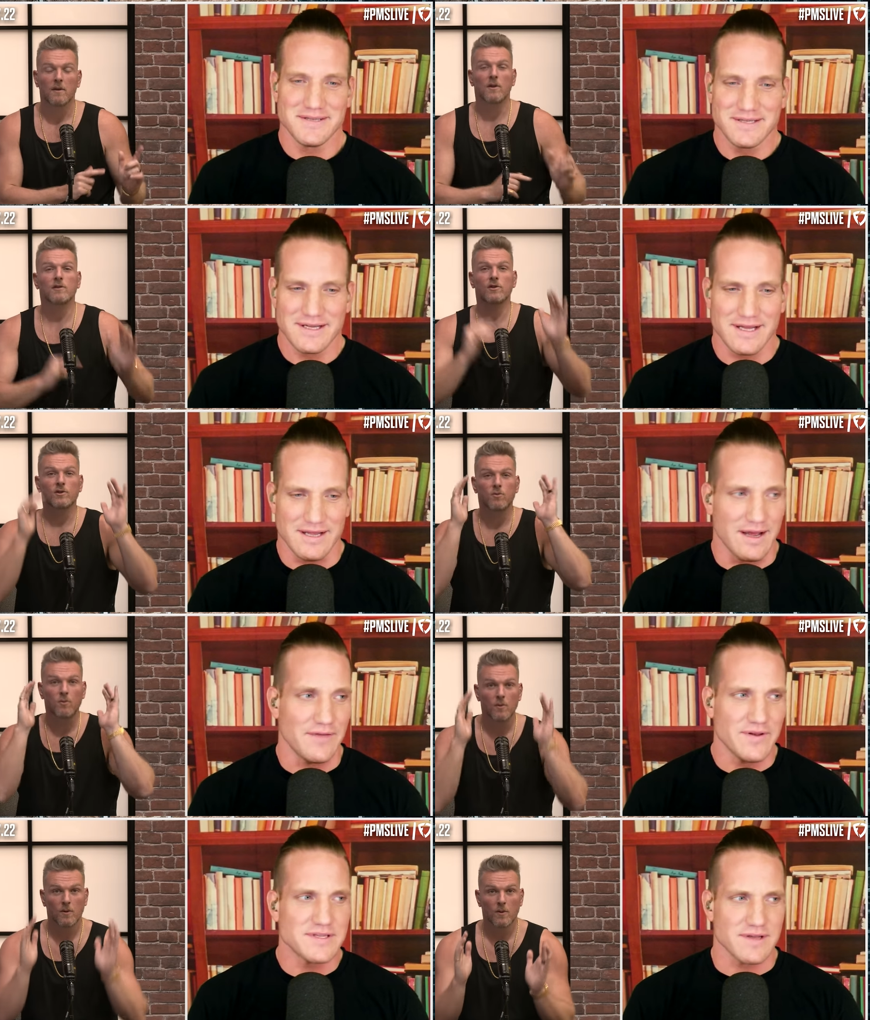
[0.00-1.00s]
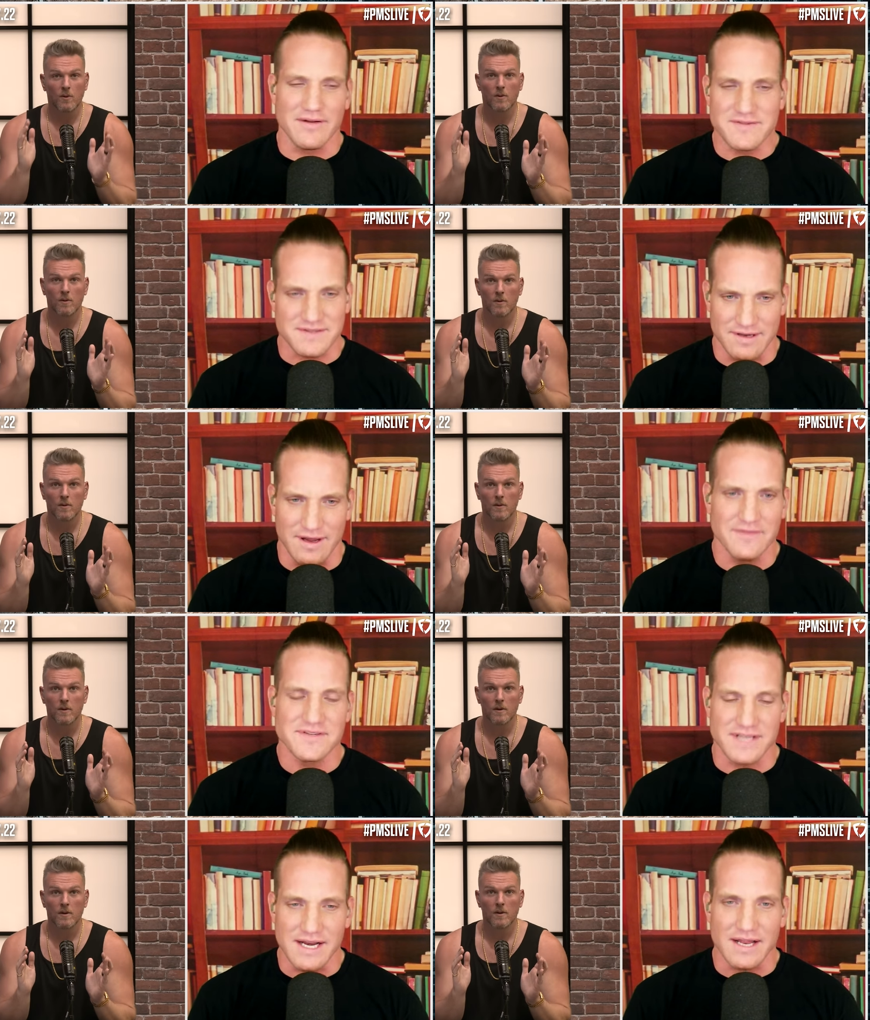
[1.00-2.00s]
Speaker 1: This yeah, is. I've I've
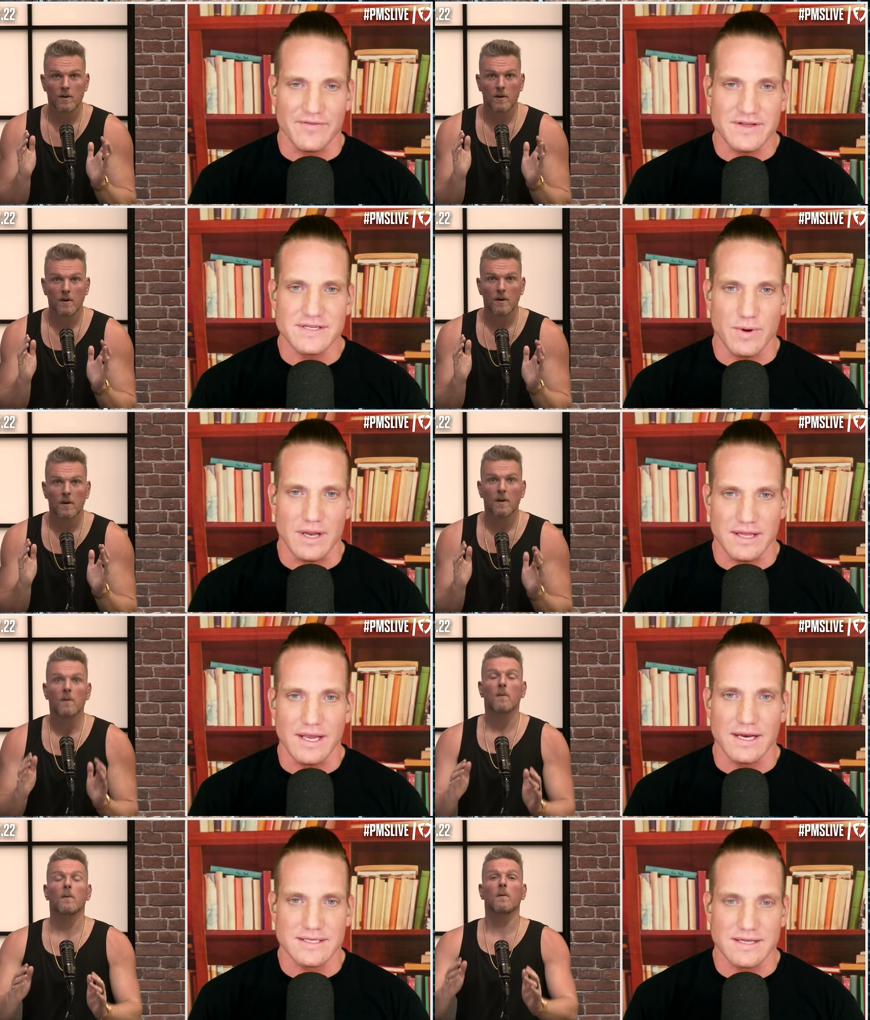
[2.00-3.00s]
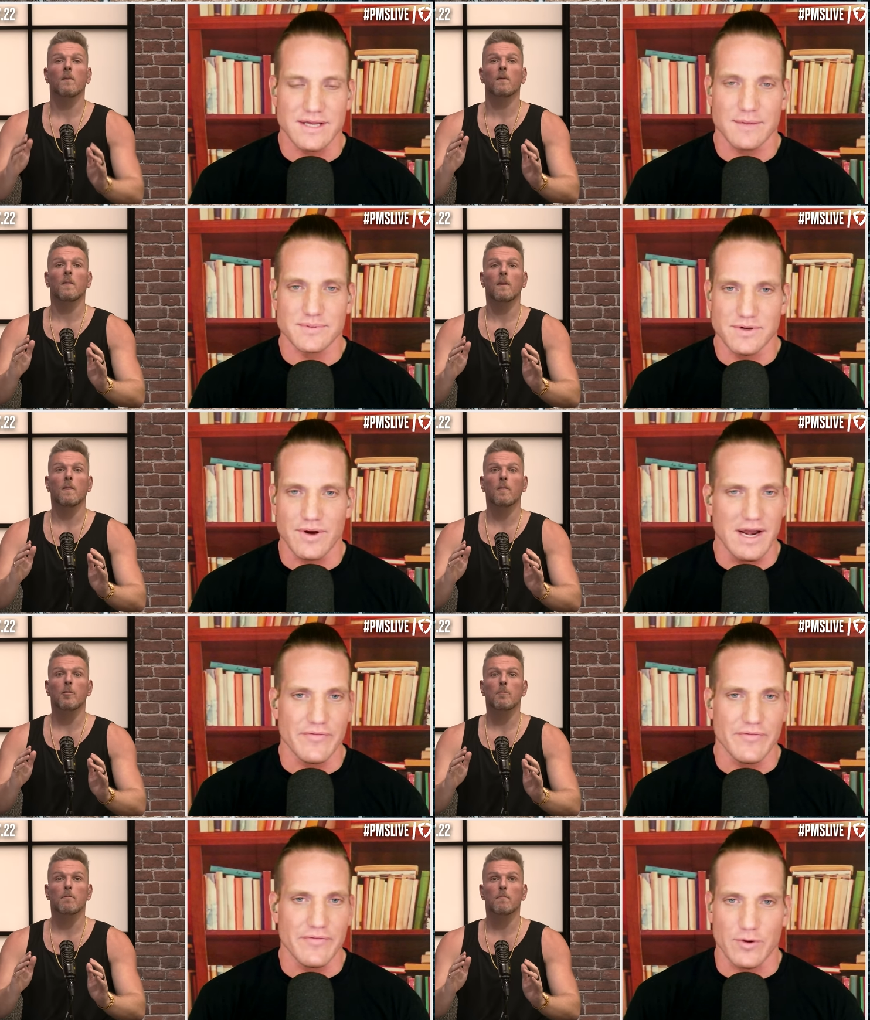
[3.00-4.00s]
seen it. If this is what I think it is, that's absolutely. I never
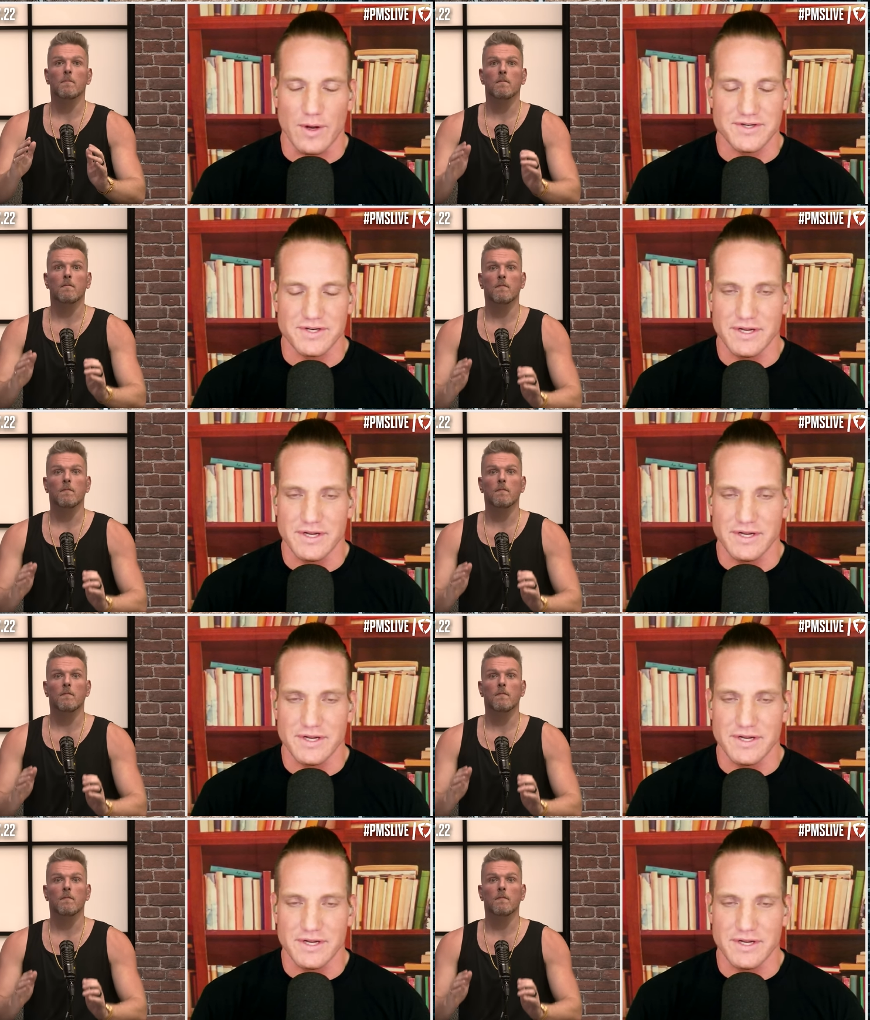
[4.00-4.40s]
questioned it.